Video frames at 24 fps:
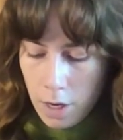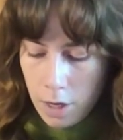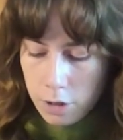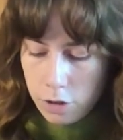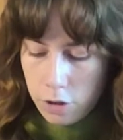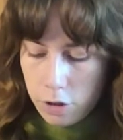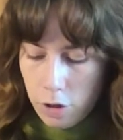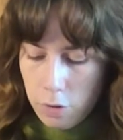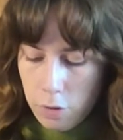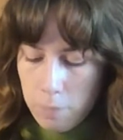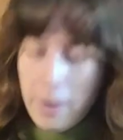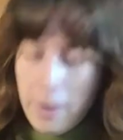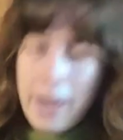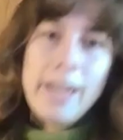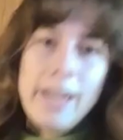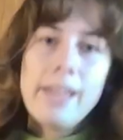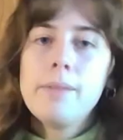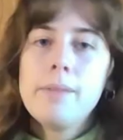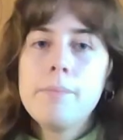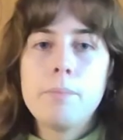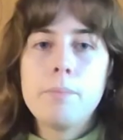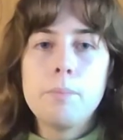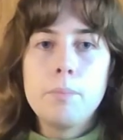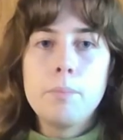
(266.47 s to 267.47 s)
So
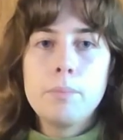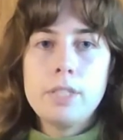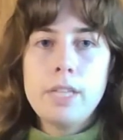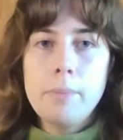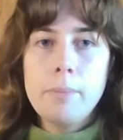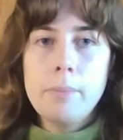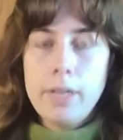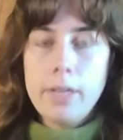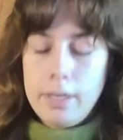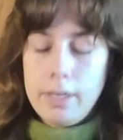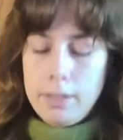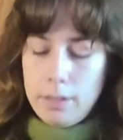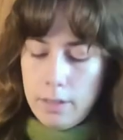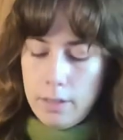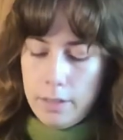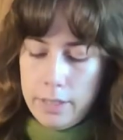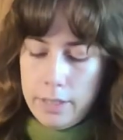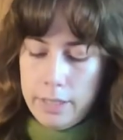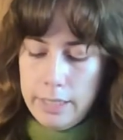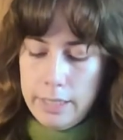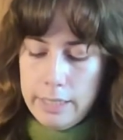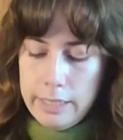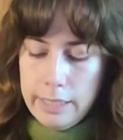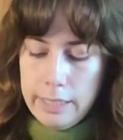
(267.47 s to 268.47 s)
my template has a lot of
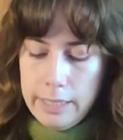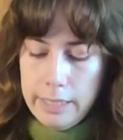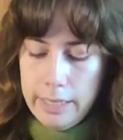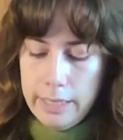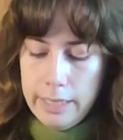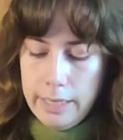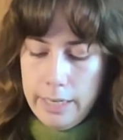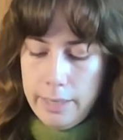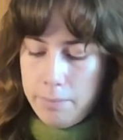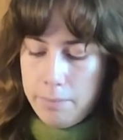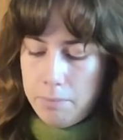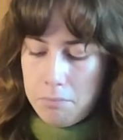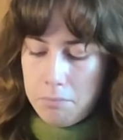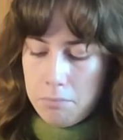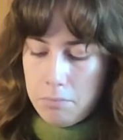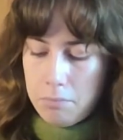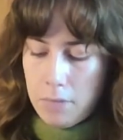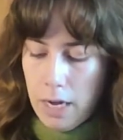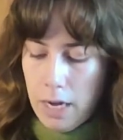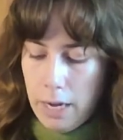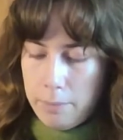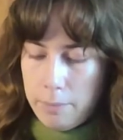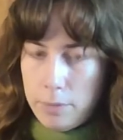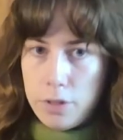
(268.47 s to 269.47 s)
detail in it.
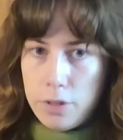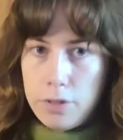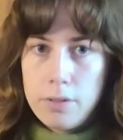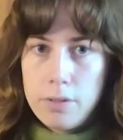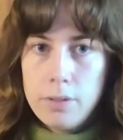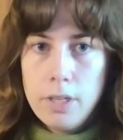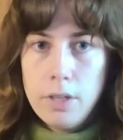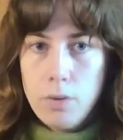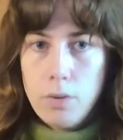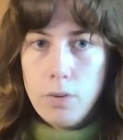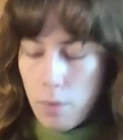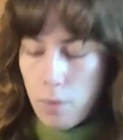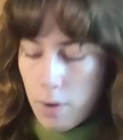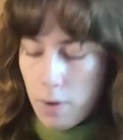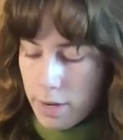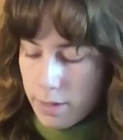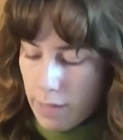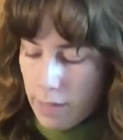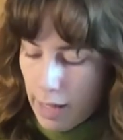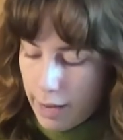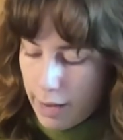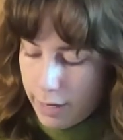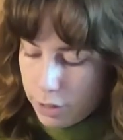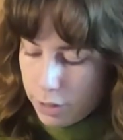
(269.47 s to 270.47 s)
I'm just ignoring
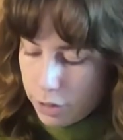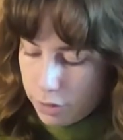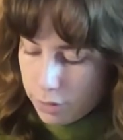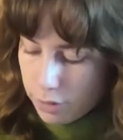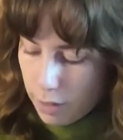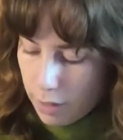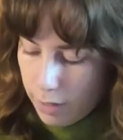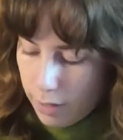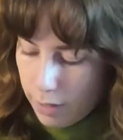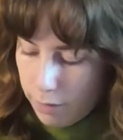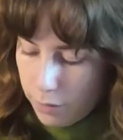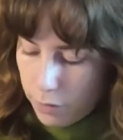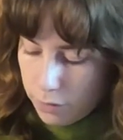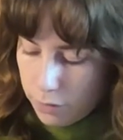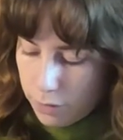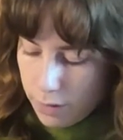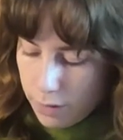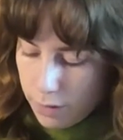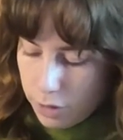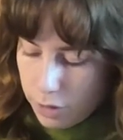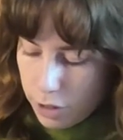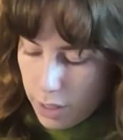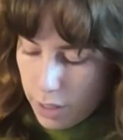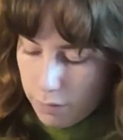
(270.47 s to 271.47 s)
that and just kind of using
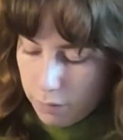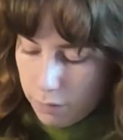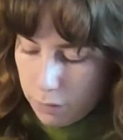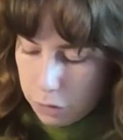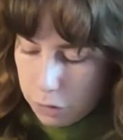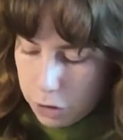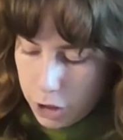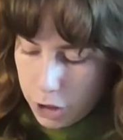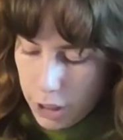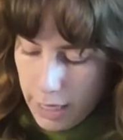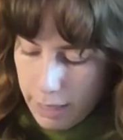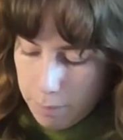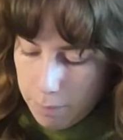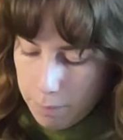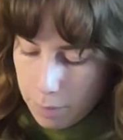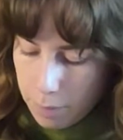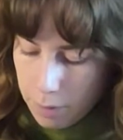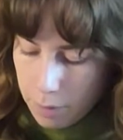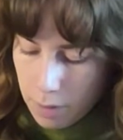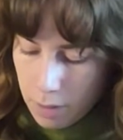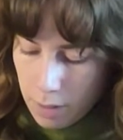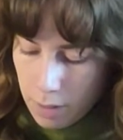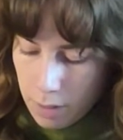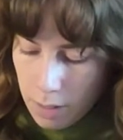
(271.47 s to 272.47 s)
the general shape.
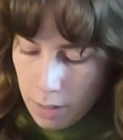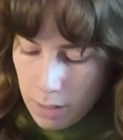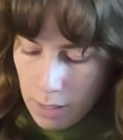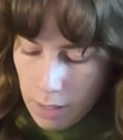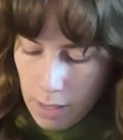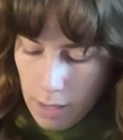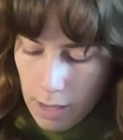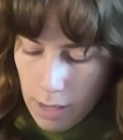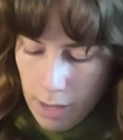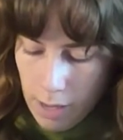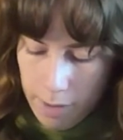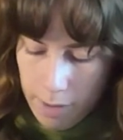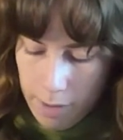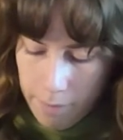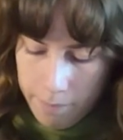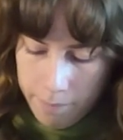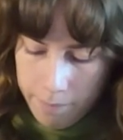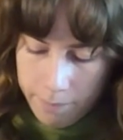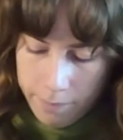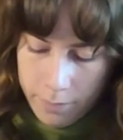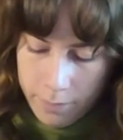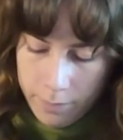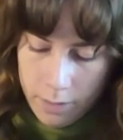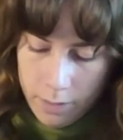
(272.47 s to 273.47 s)

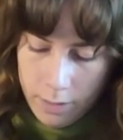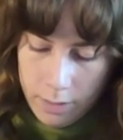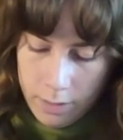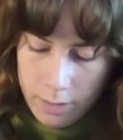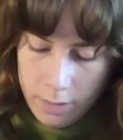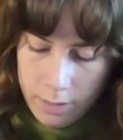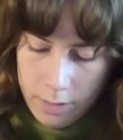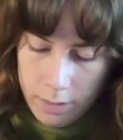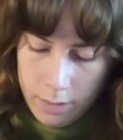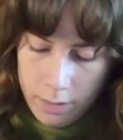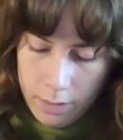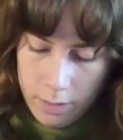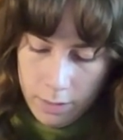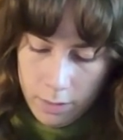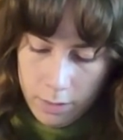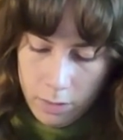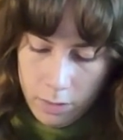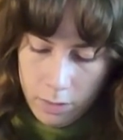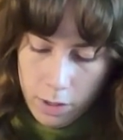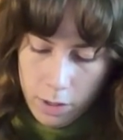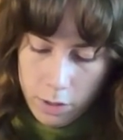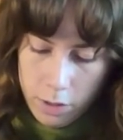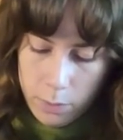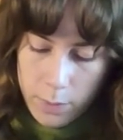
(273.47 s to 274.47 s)
As
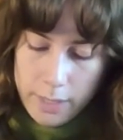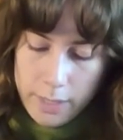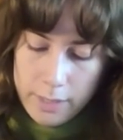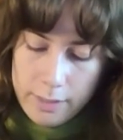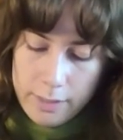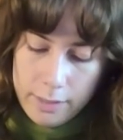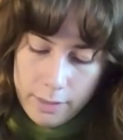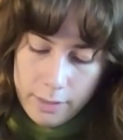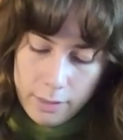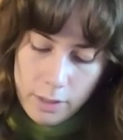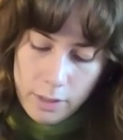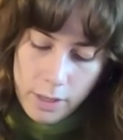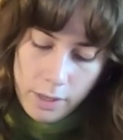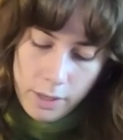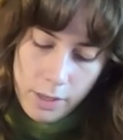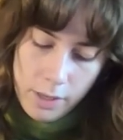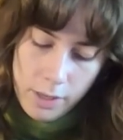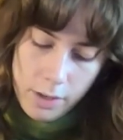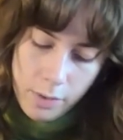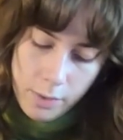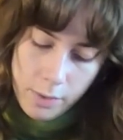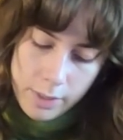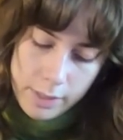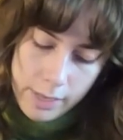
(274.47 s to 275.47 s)
long as we can still tell, you
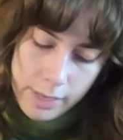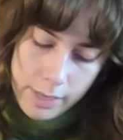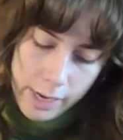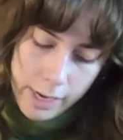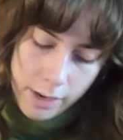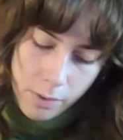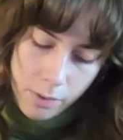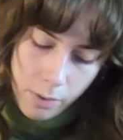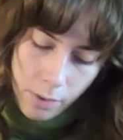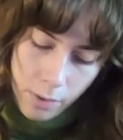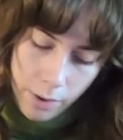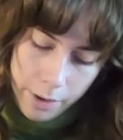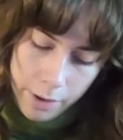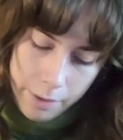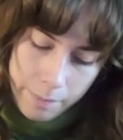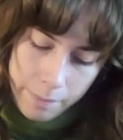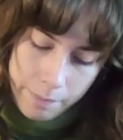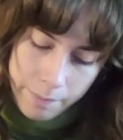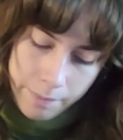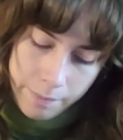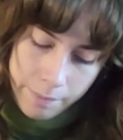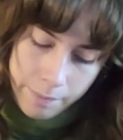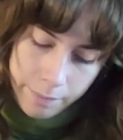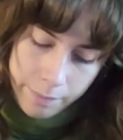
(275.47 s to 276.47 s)
know, it's an acorn.
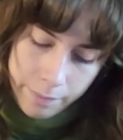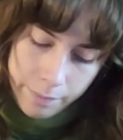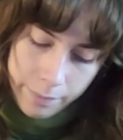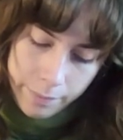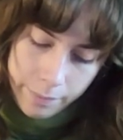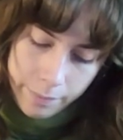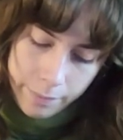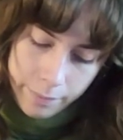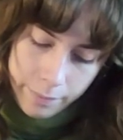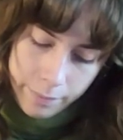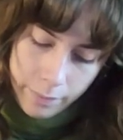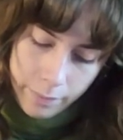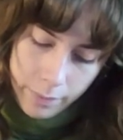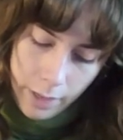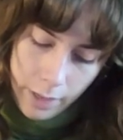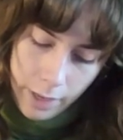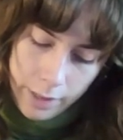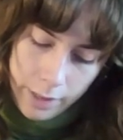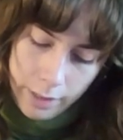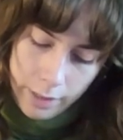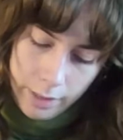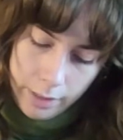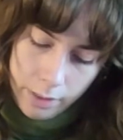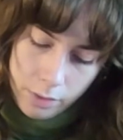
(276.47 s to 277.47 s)
I
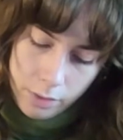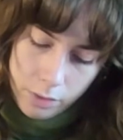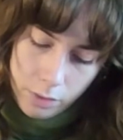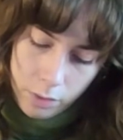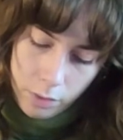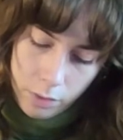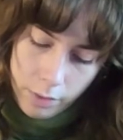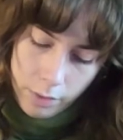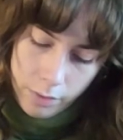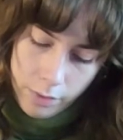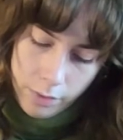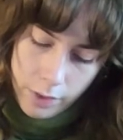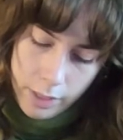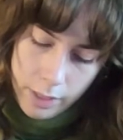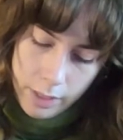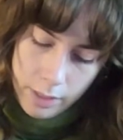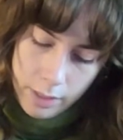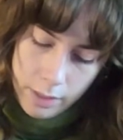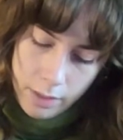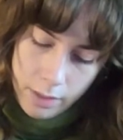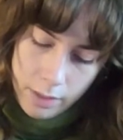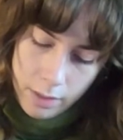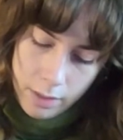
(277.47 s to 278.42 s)
think that's totally fine.